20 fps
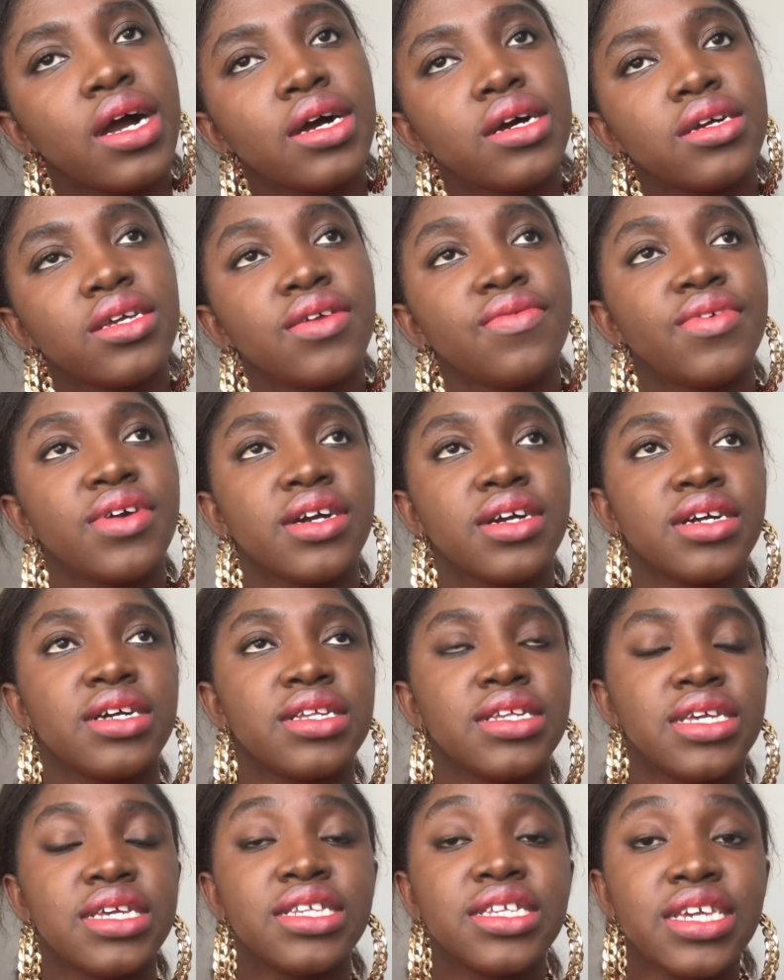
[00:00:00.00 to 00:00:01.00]
if you are
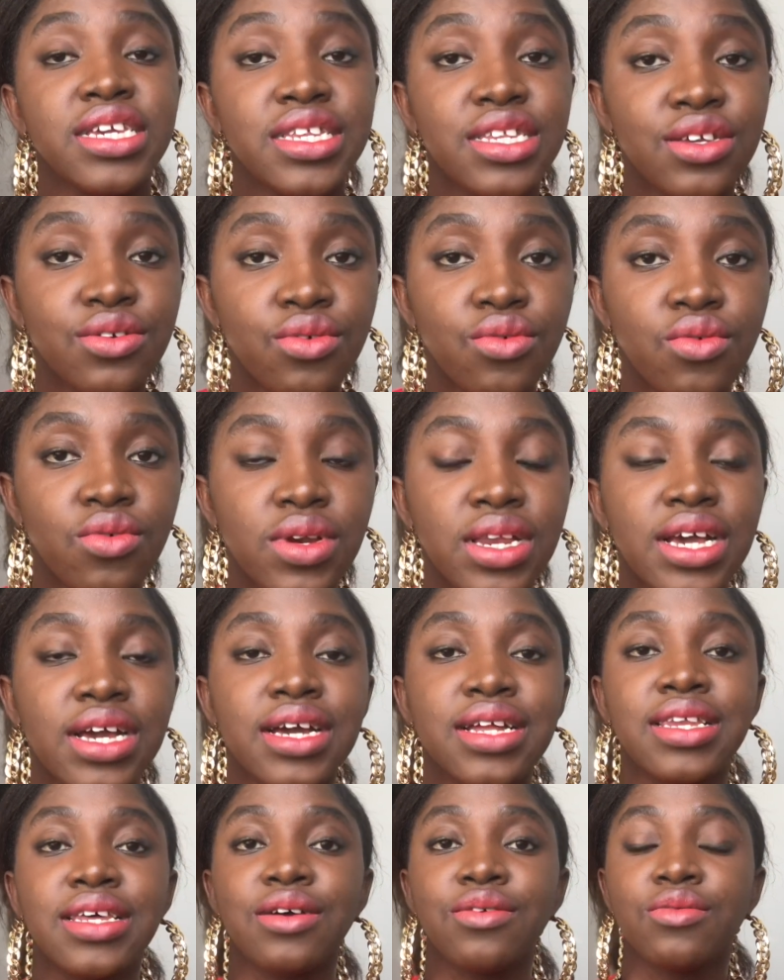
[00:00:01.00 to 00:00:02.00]
an HND
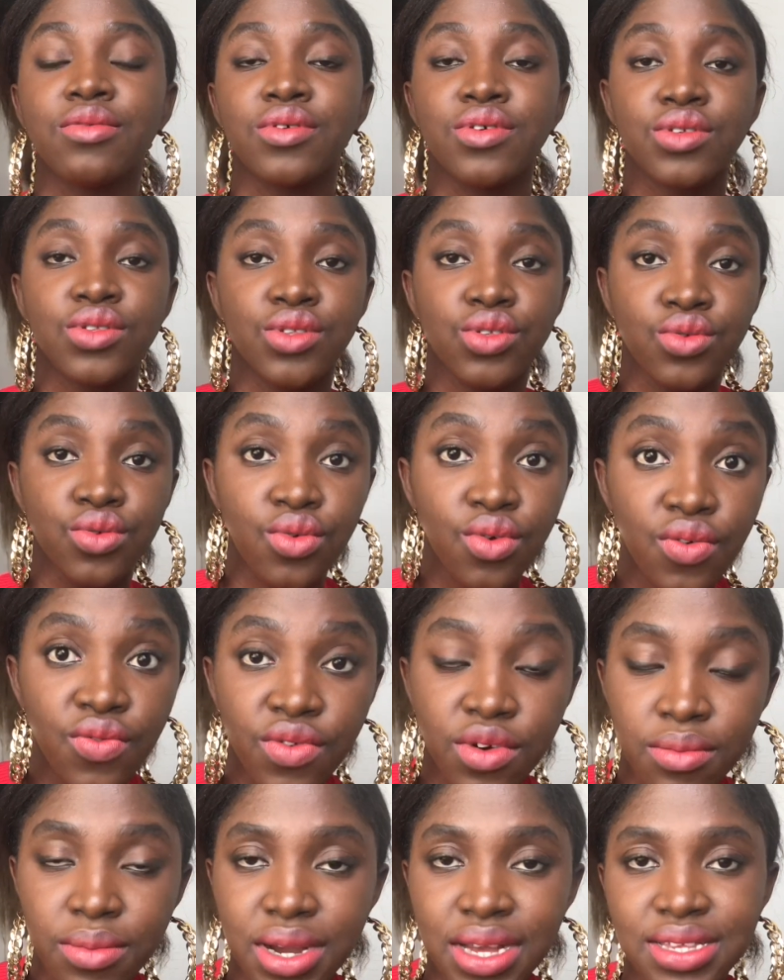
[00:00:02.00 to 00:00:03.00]
holder that wants to go
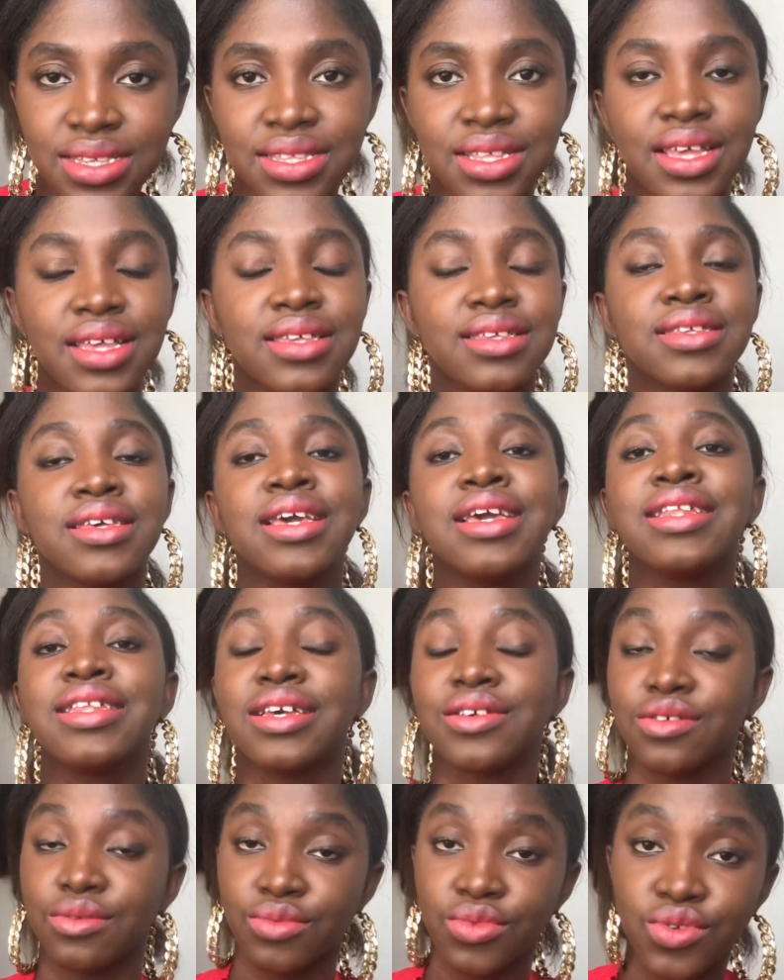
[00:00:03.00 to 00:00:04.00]
for master's, there are
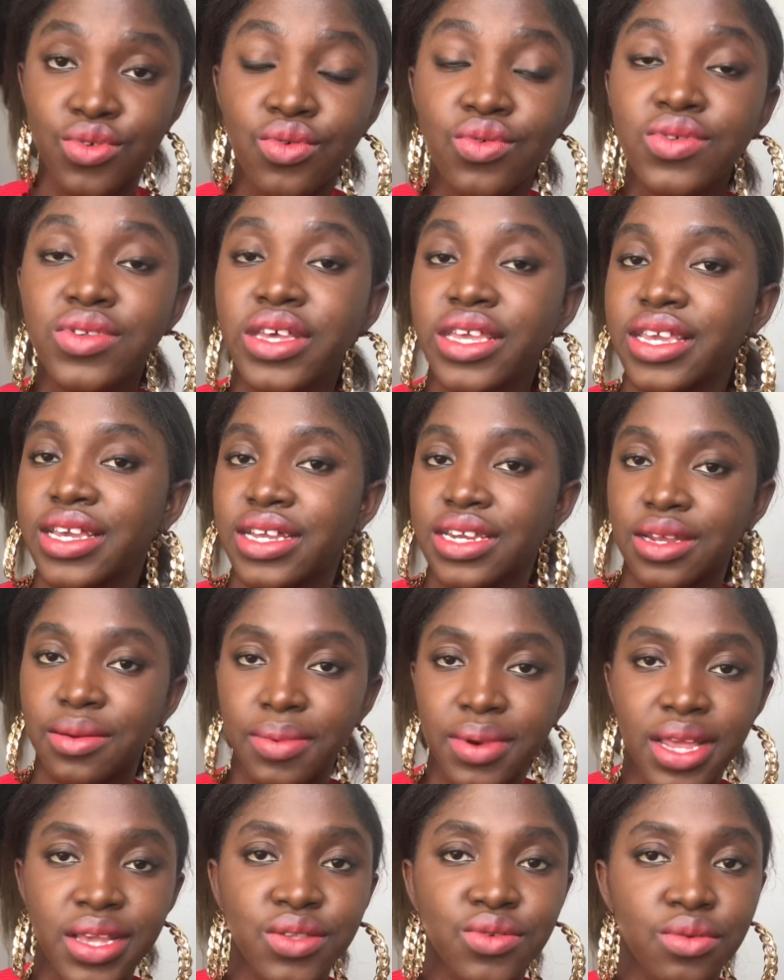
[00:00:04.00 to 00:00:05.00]
some schools that you can
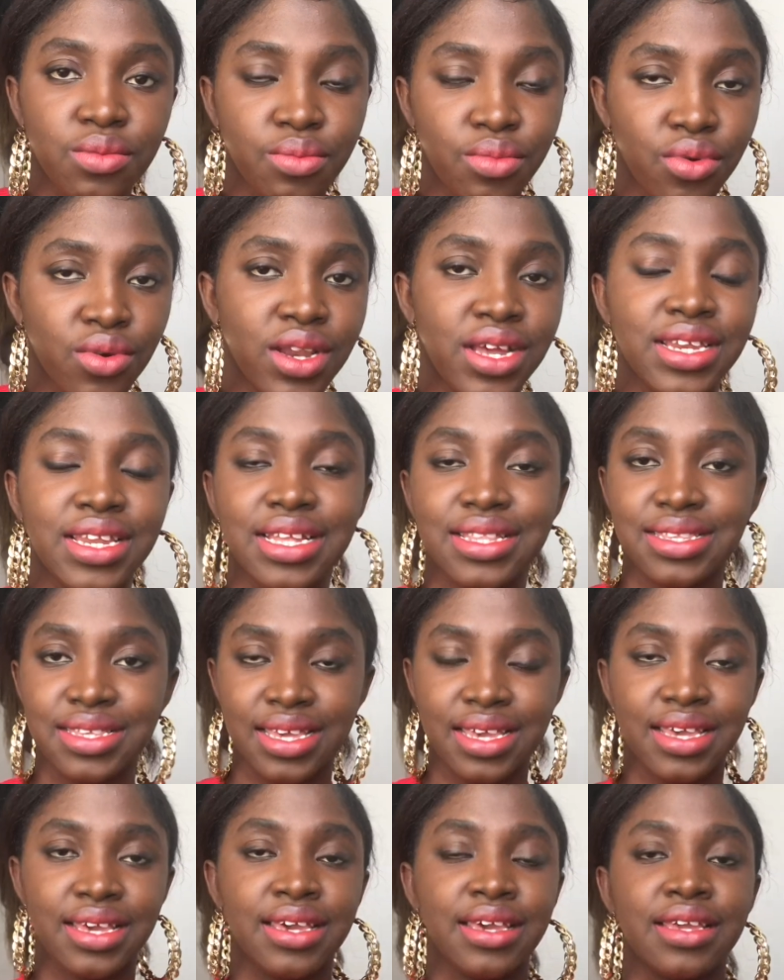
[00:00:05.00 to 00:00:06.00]
apply to in Poland that
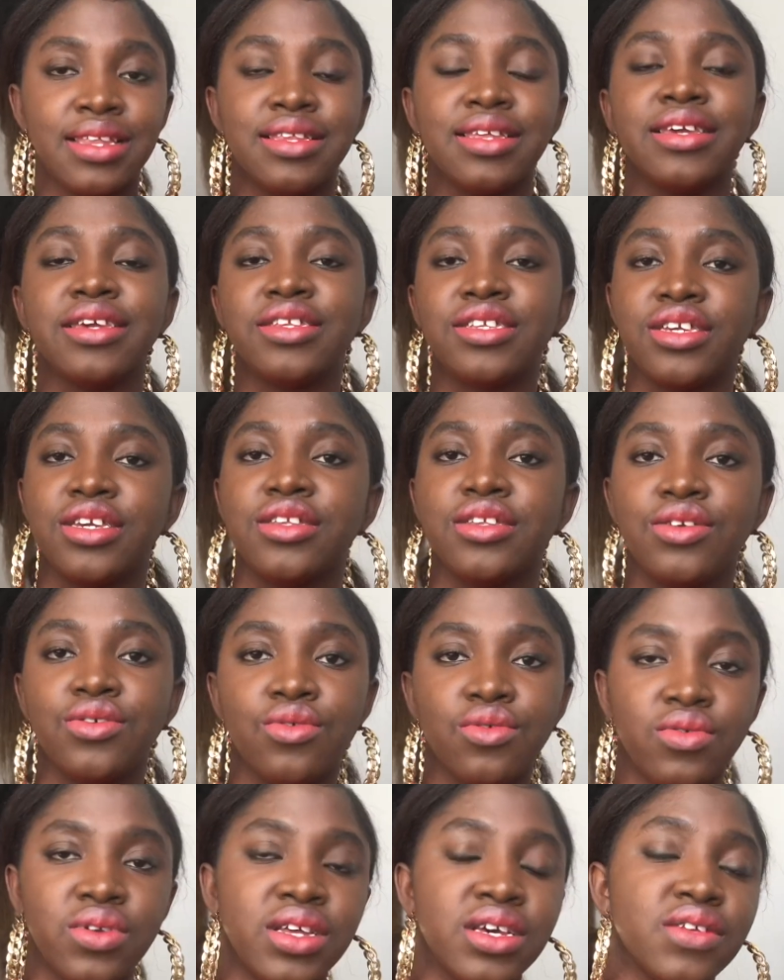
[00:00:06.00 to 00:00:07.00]
take in HND
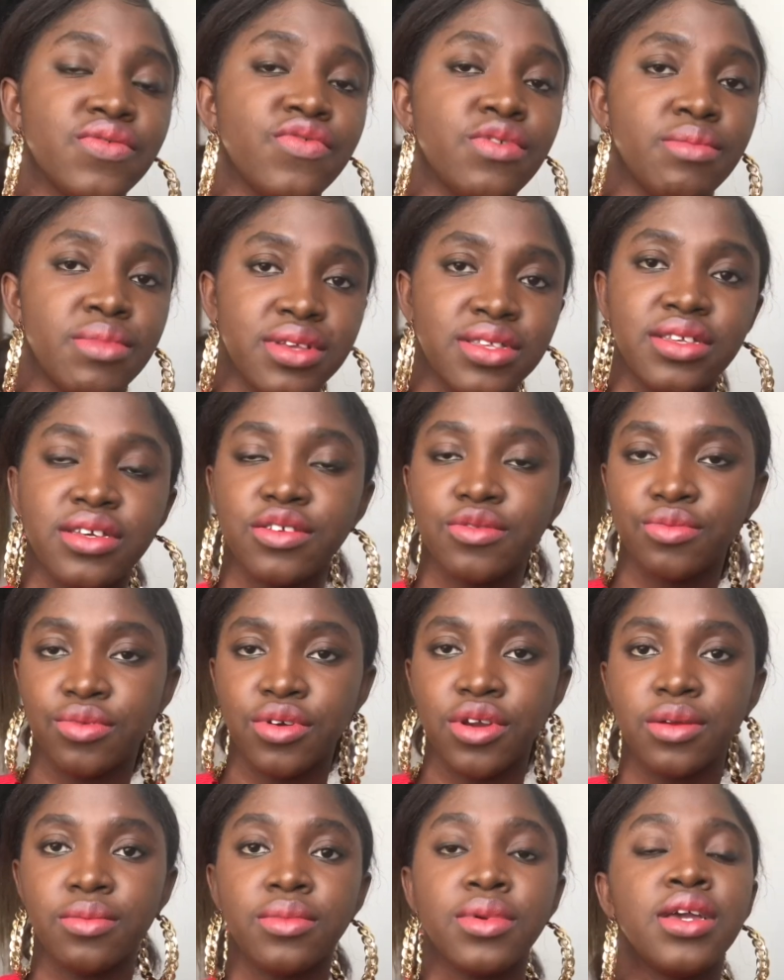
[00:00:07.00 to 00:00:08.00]
holders for master's
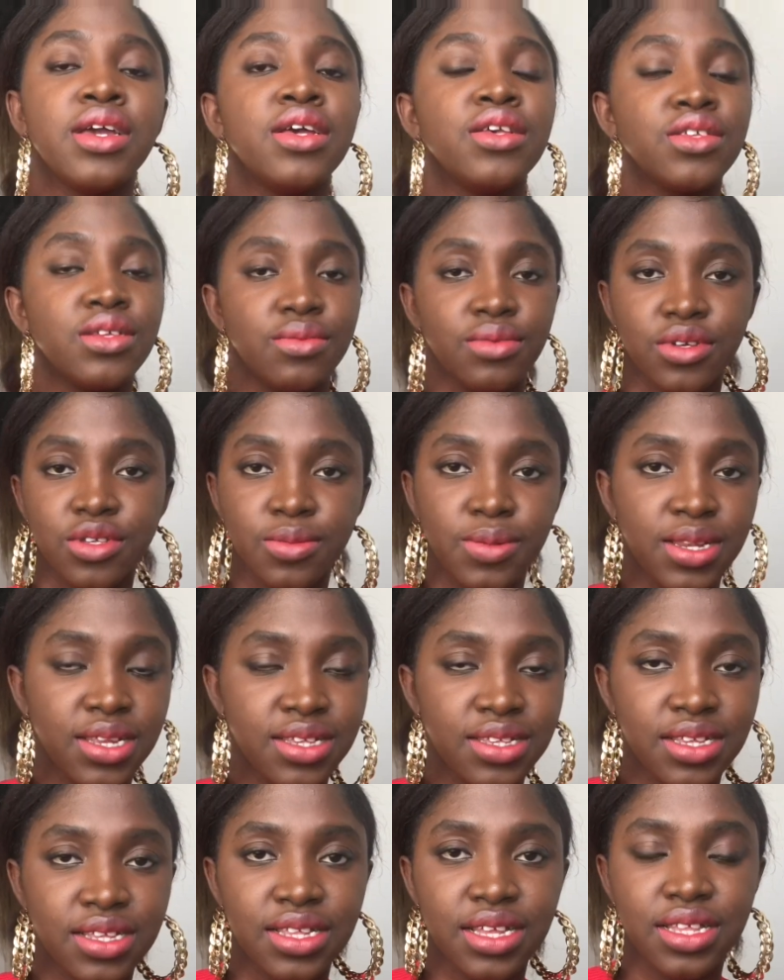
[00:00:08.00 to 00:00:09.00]
program. So I'm going to be
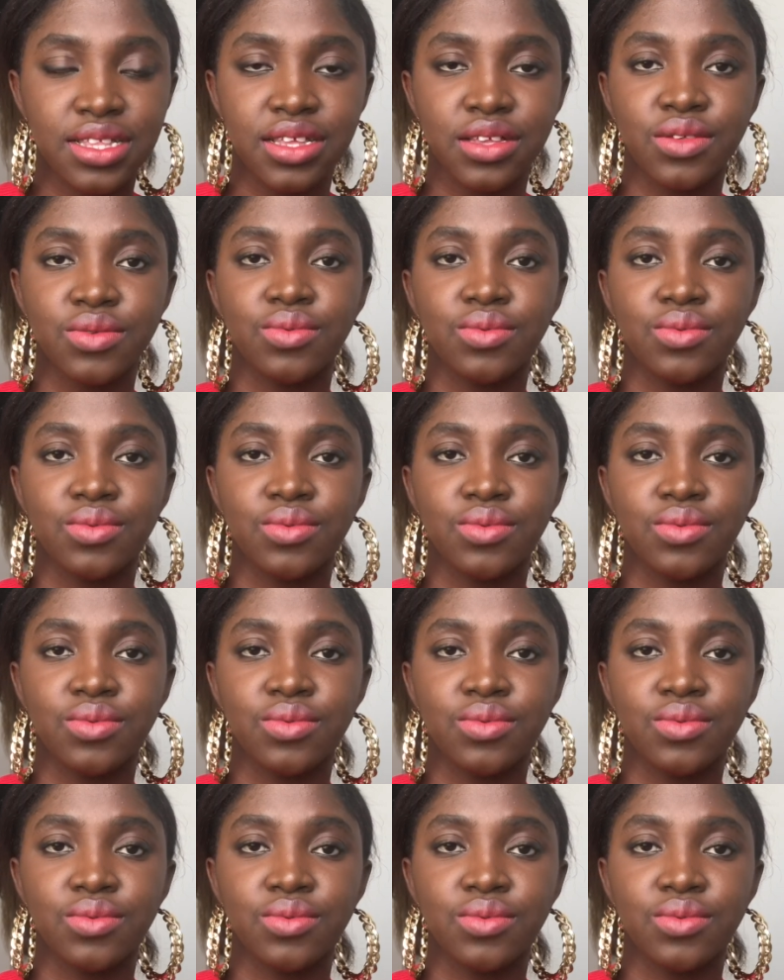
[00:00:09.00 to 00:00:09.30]
listing that as